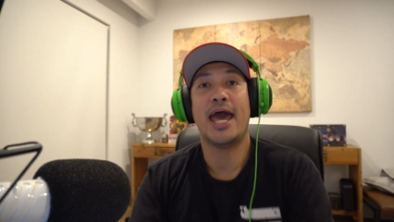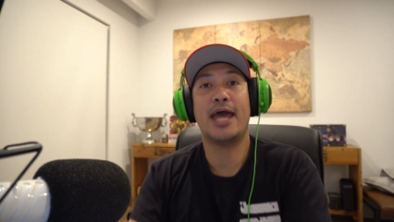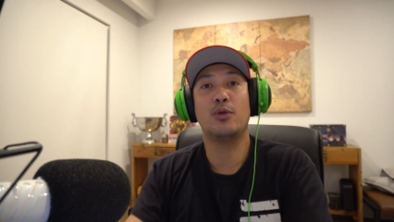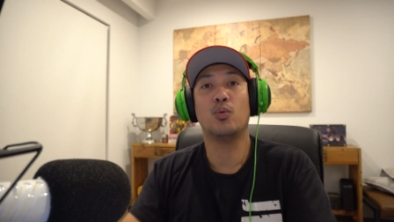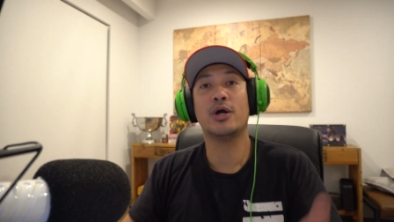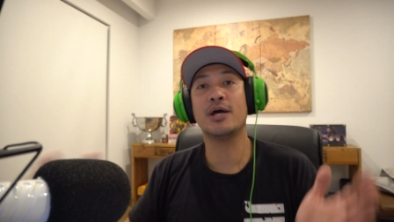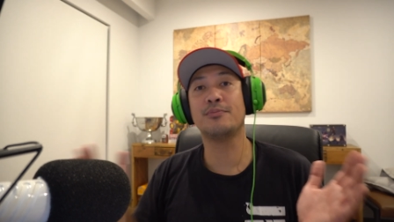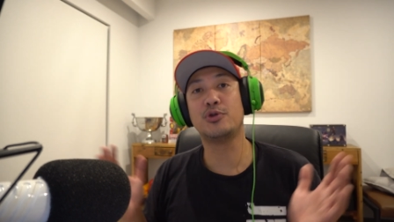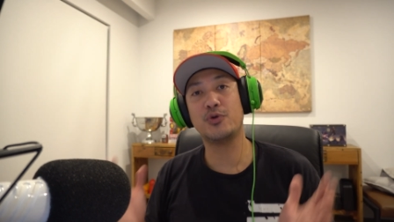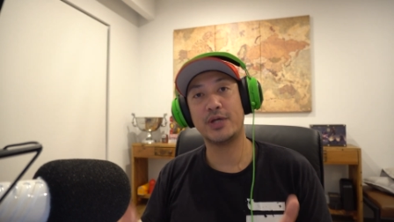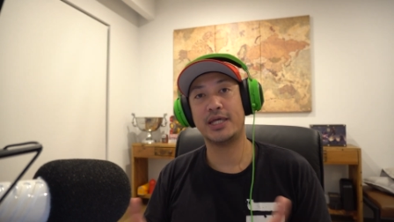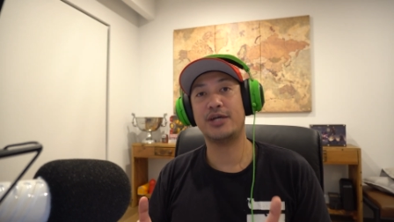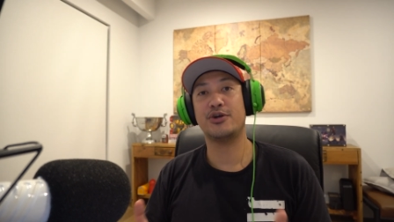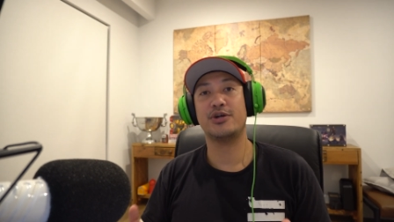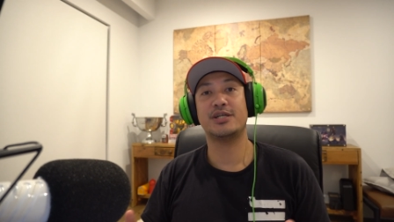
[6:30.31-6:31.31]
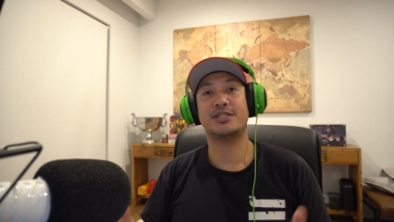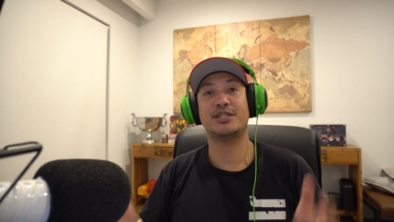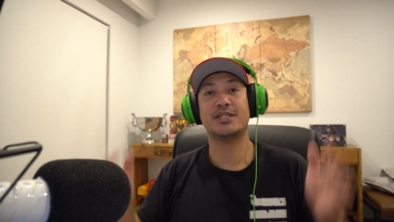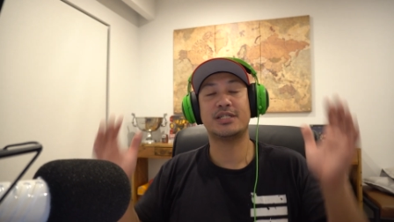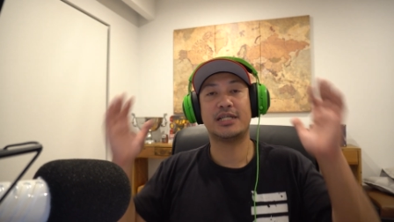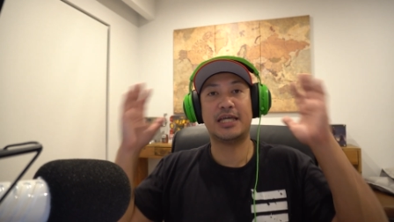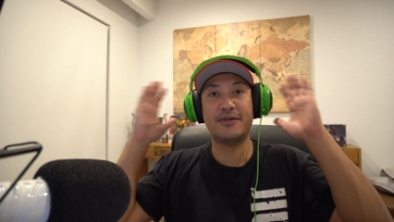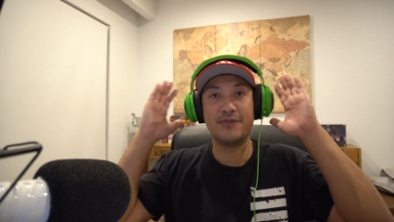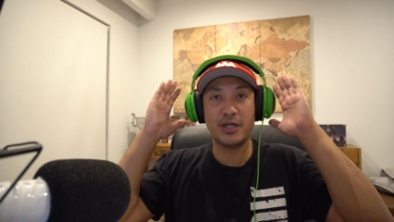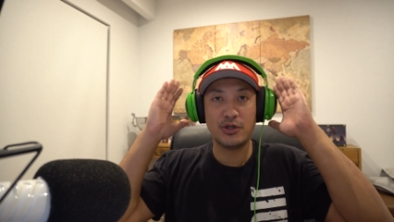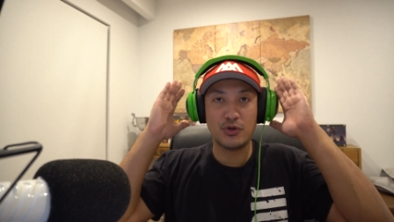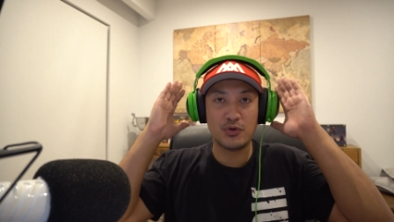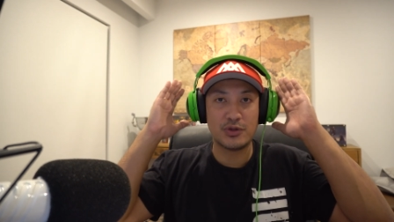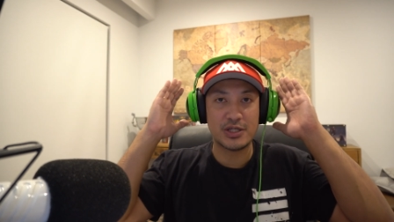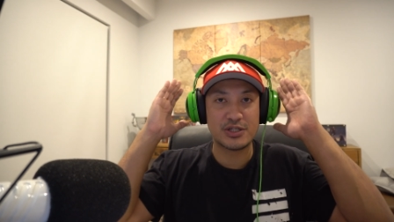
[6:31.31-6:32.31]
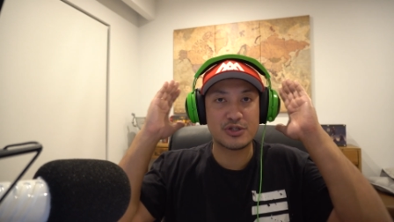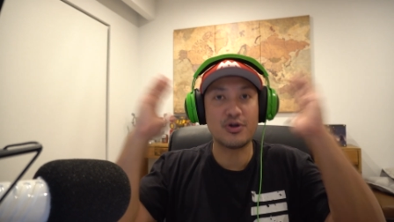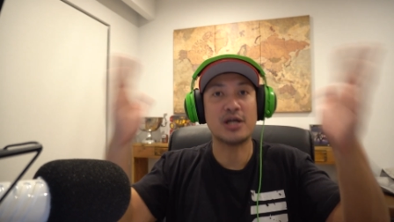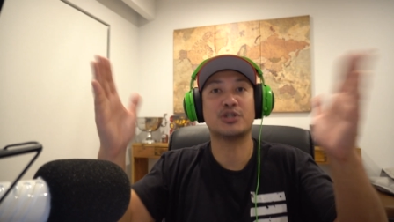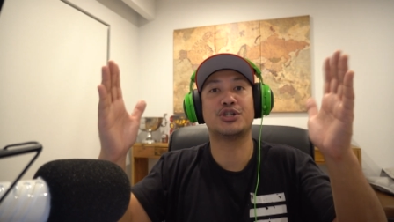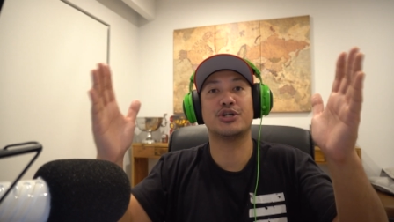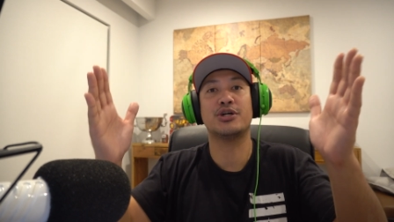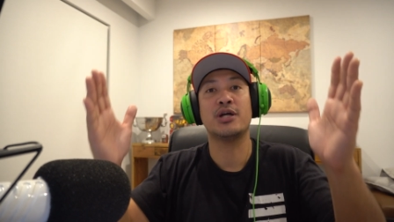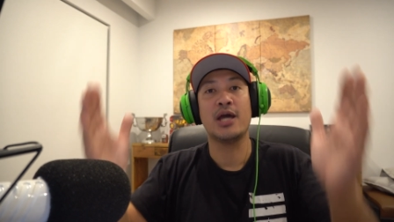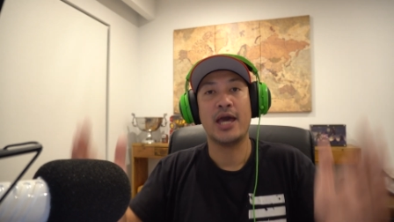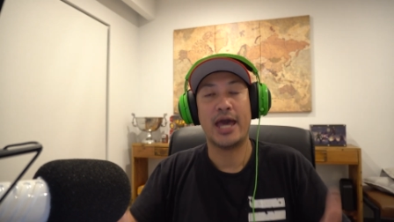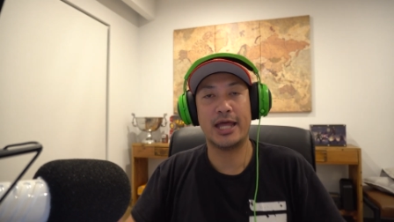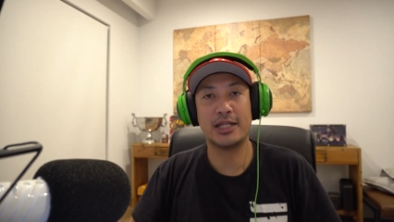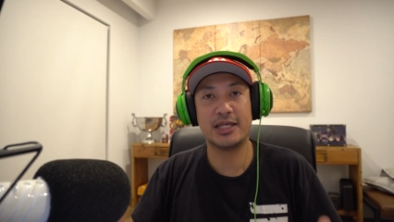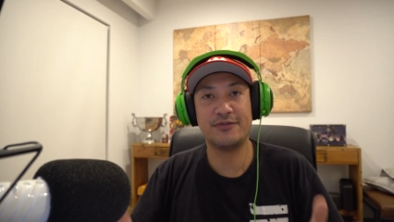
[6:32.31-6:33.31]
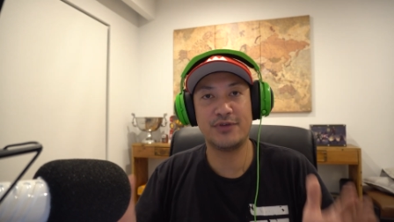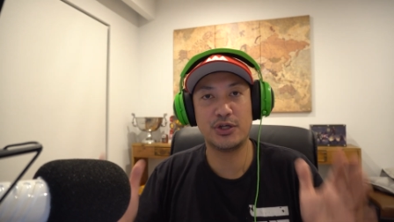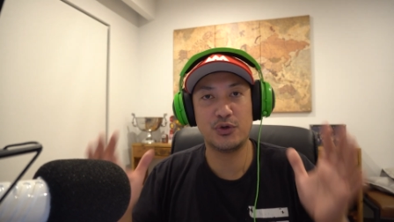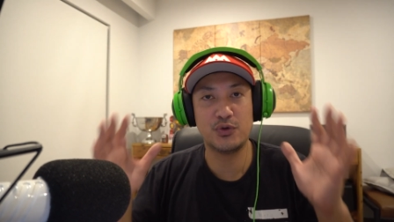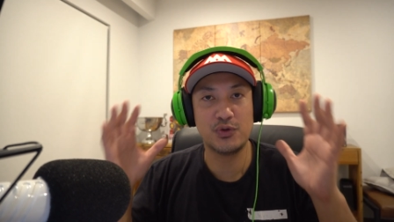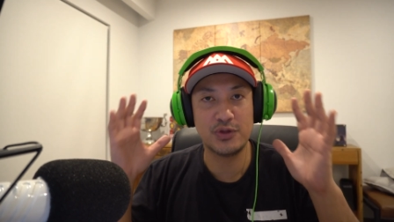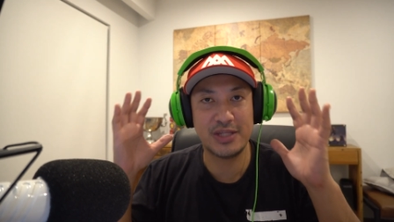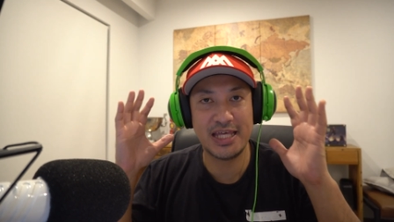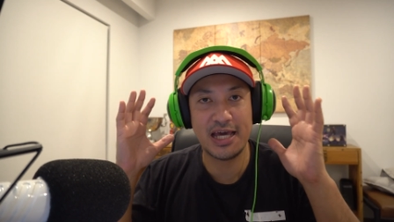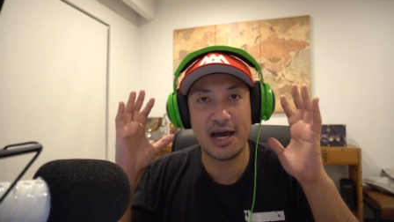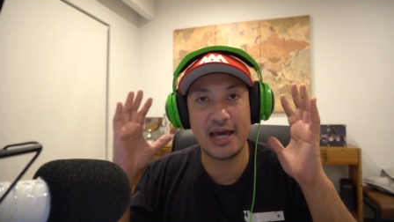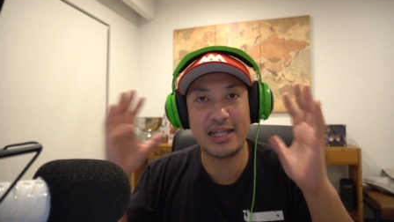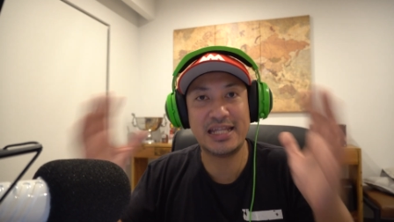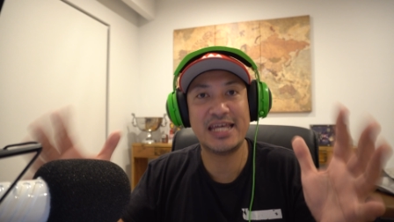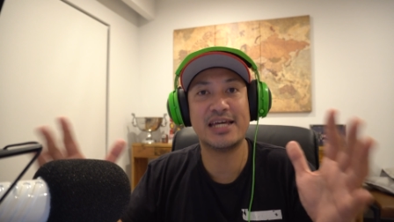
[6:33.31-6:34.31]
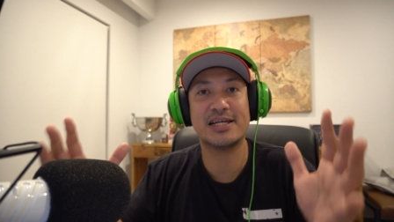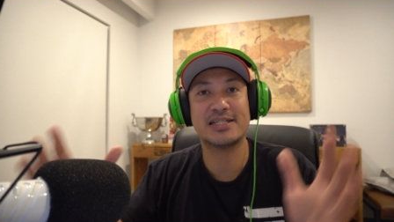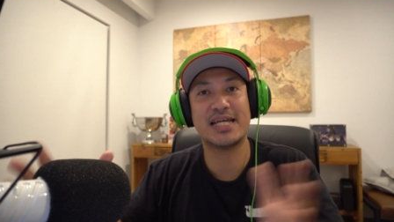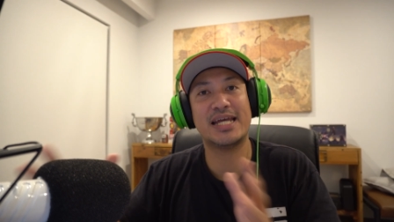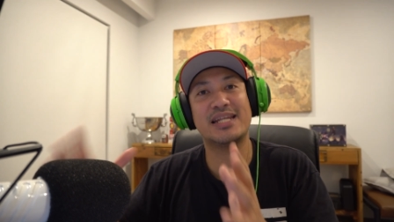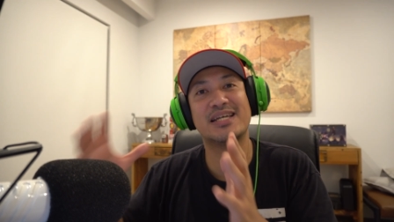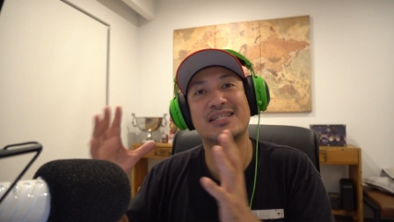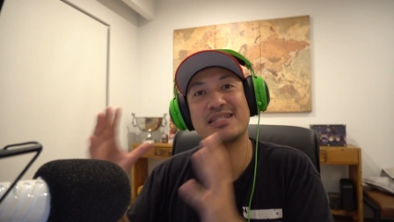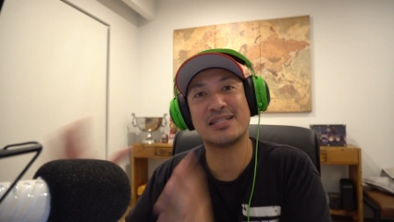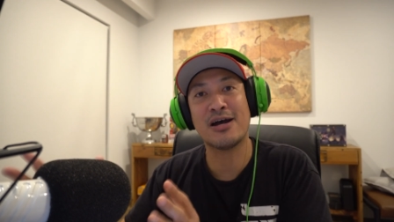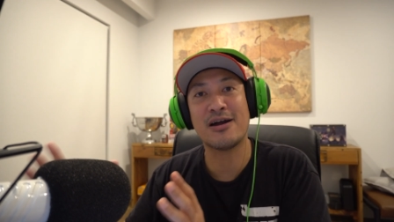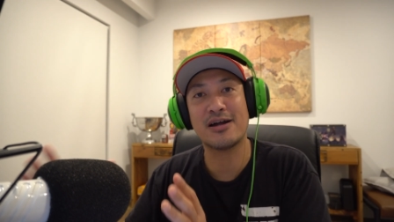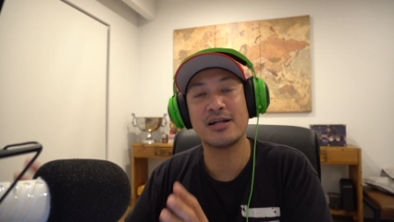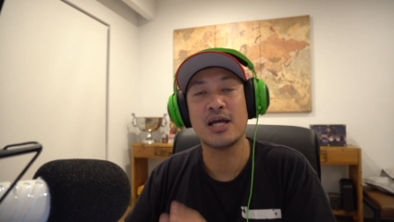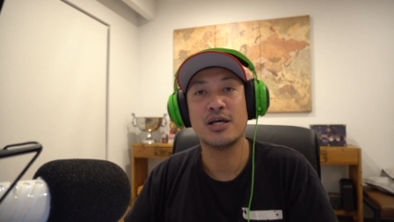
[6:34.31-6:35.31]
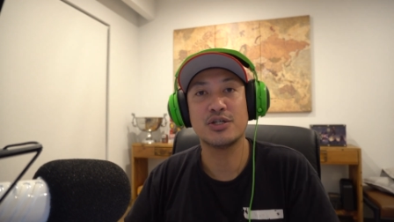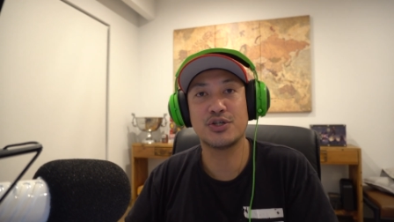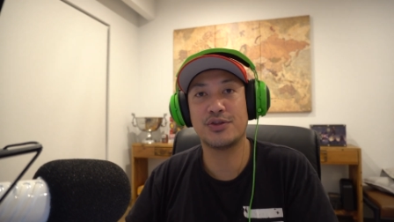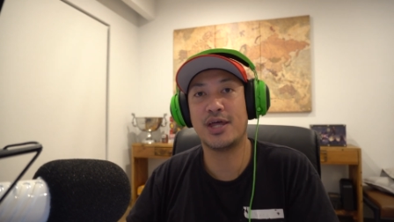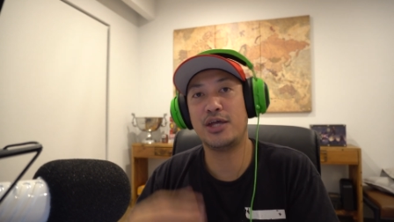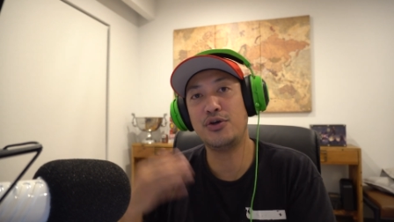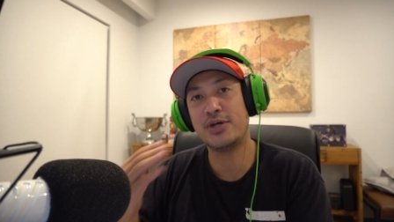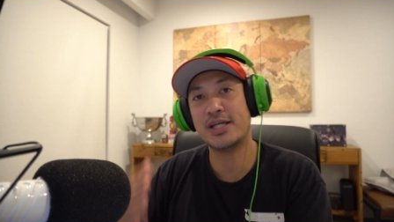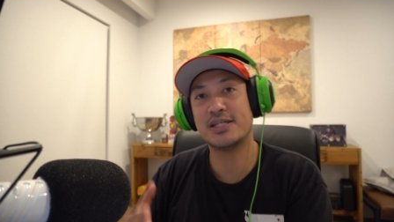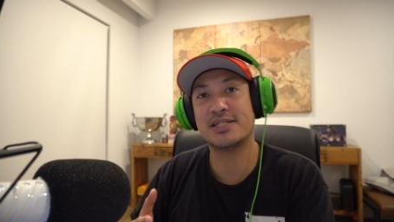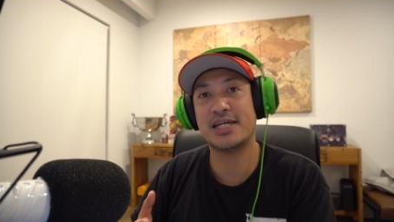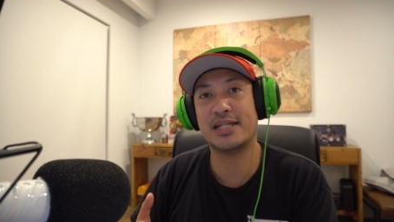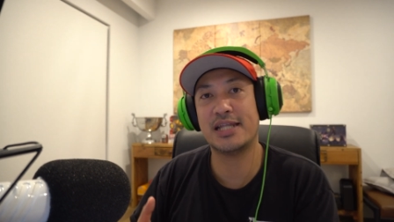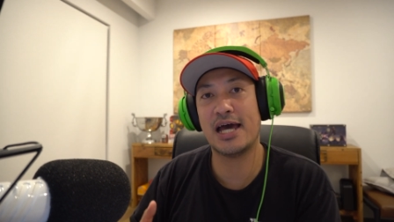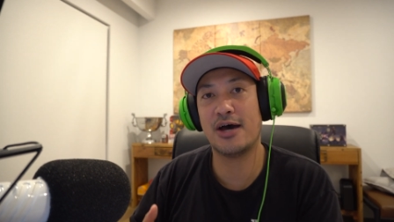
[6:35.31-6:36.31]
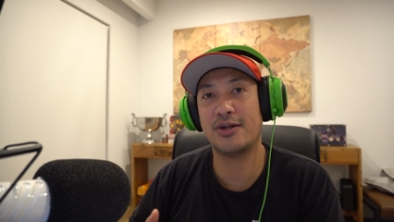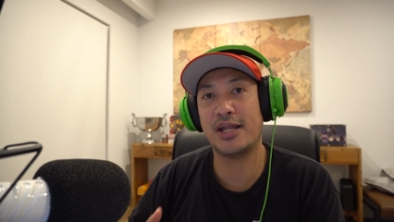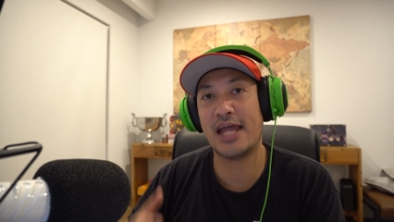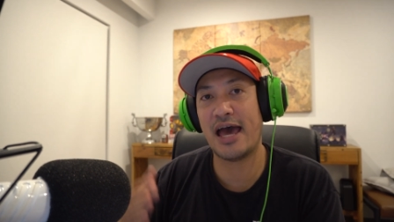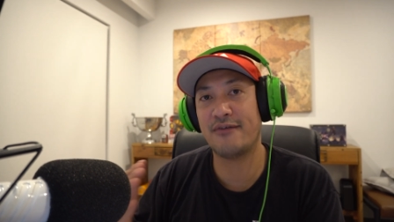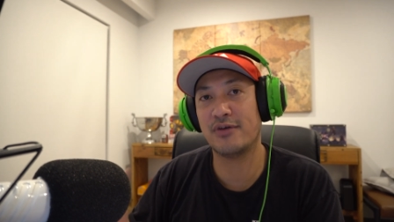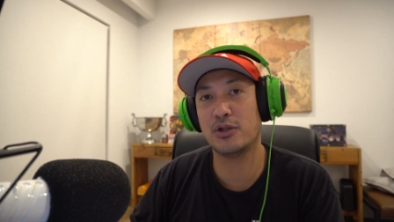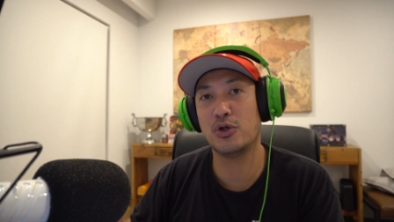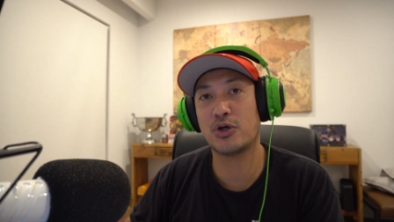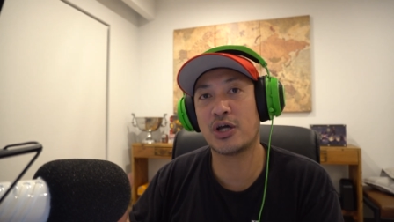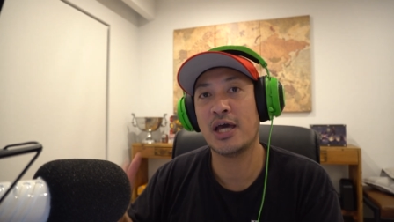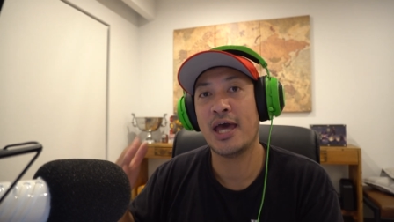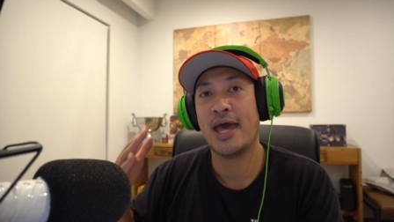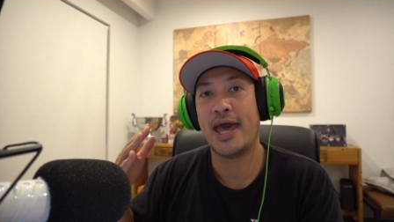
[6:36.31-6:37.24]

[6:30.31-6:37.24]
And what I'm doing here is just giving you the structure and giving you the ideas and the start so that you can sit down and have a look